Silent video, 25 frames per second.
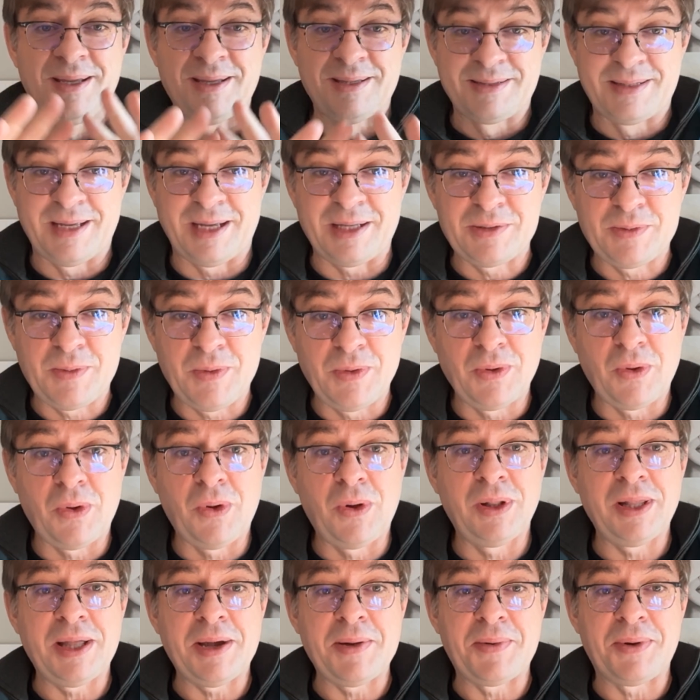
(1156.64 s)
That's
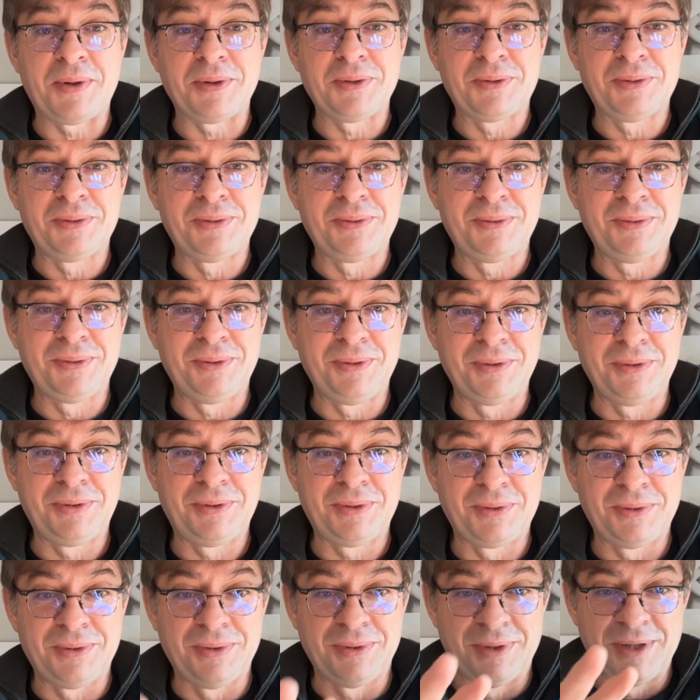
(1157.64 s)
all I want you
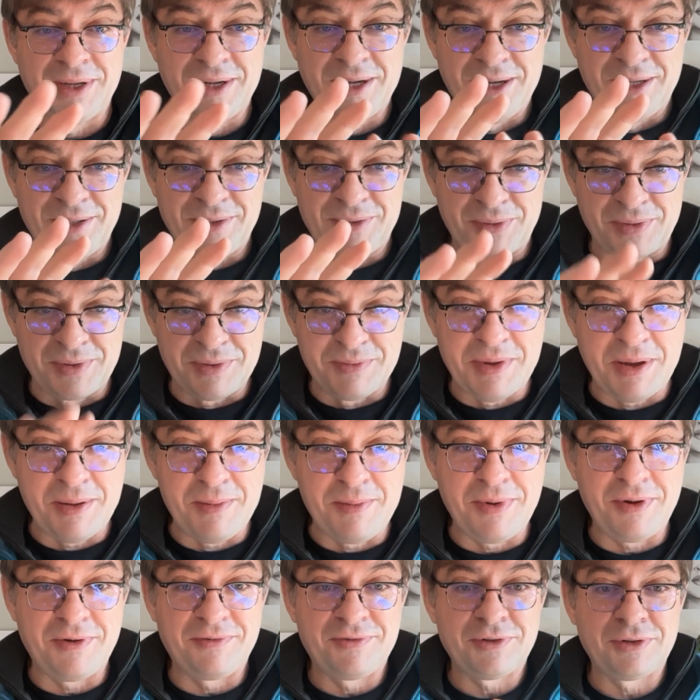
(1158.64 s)
to
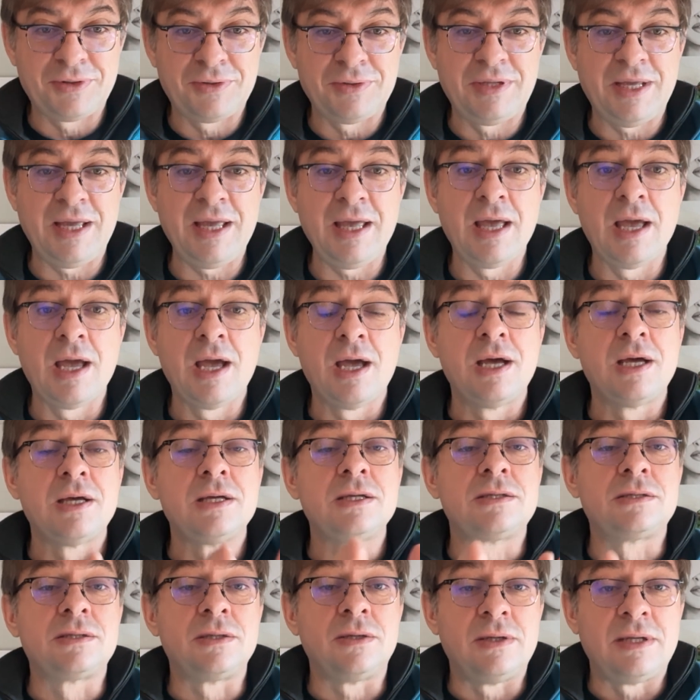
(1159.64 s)
remember for today.
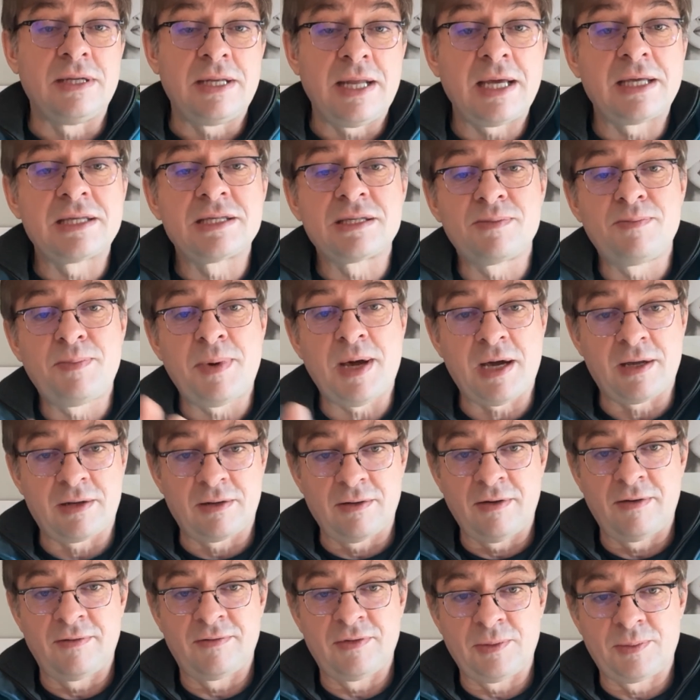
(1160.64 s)
The next part
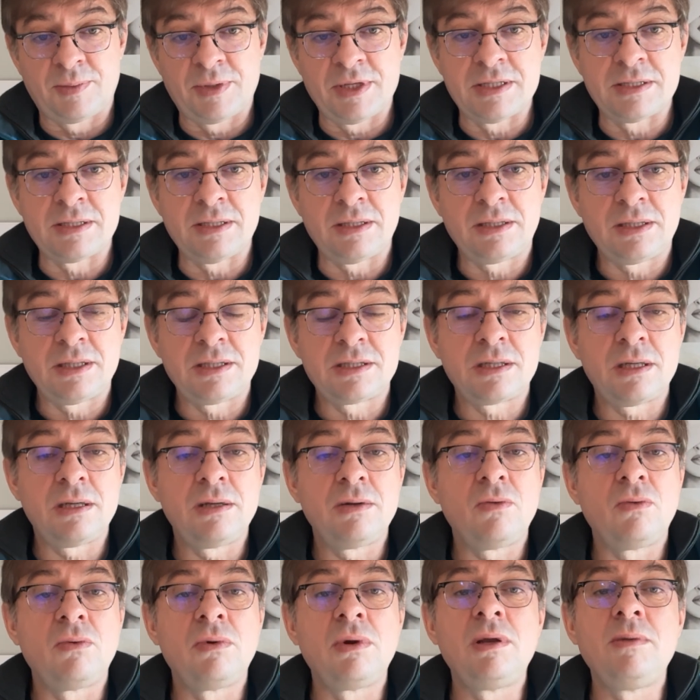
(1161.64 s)
of the presentation
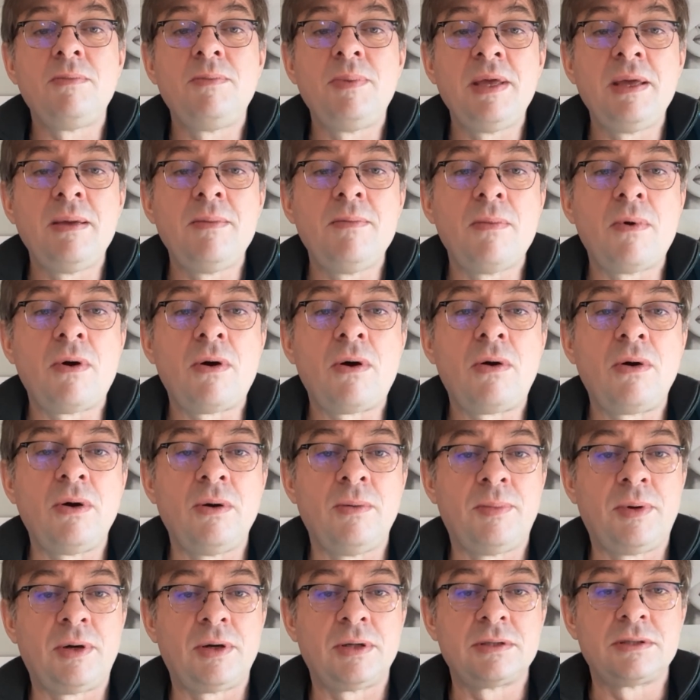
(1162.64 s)
will be more
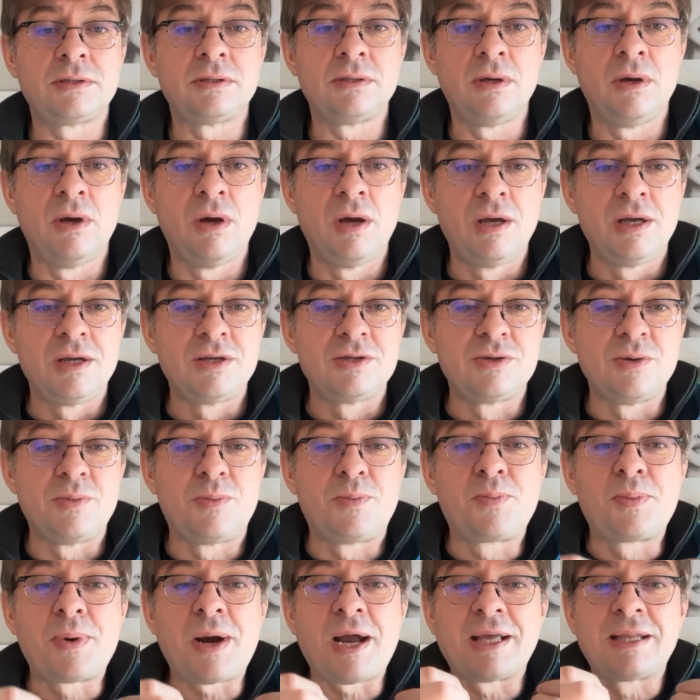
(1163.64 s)
about the
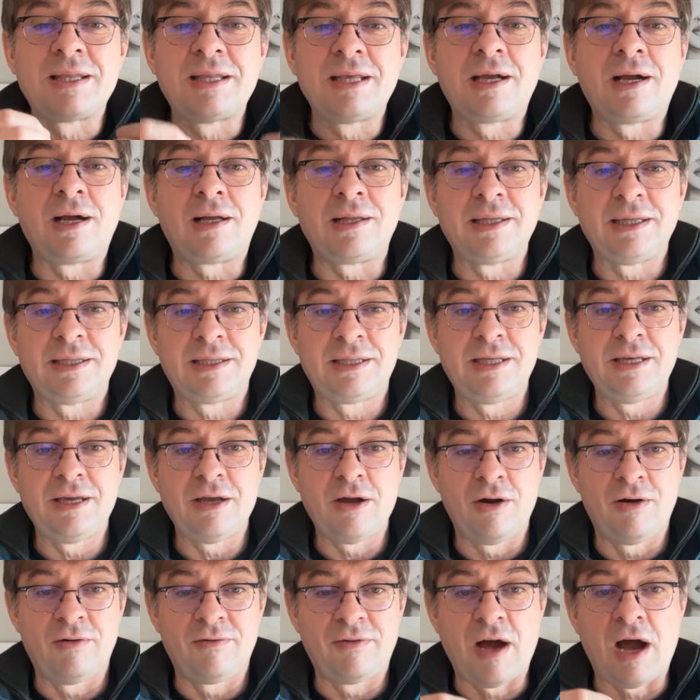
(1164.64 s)
practicality
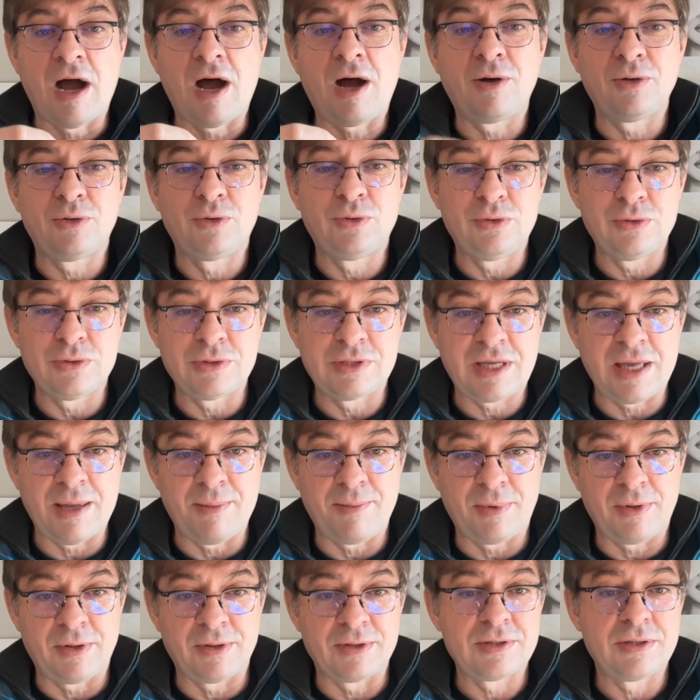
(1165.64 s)
of how to do
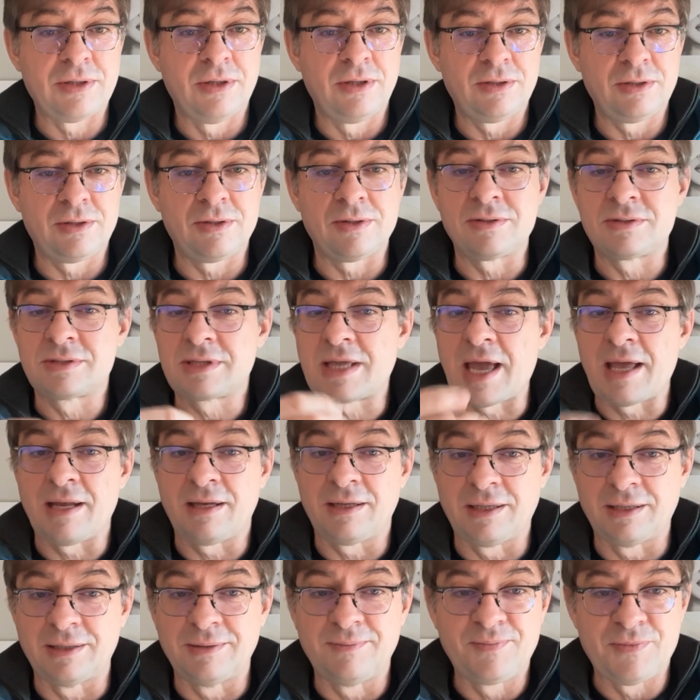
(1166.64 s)

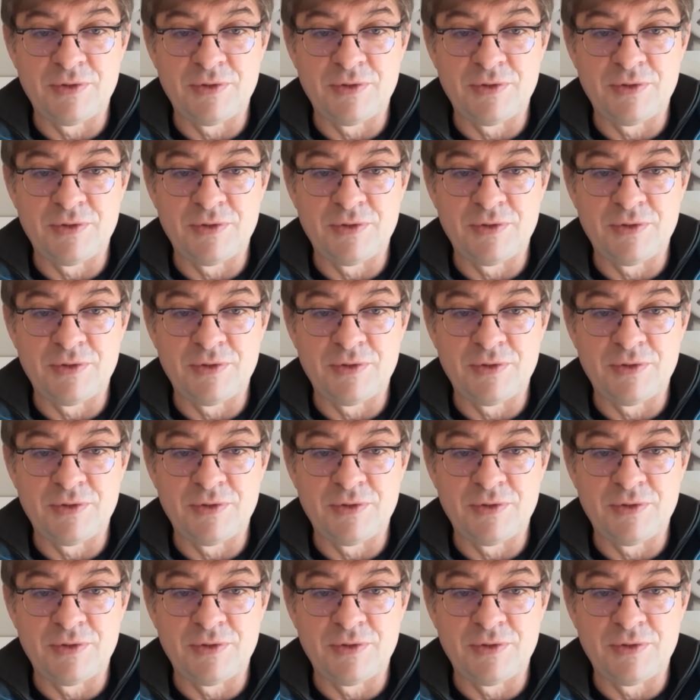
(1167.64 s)
scanning,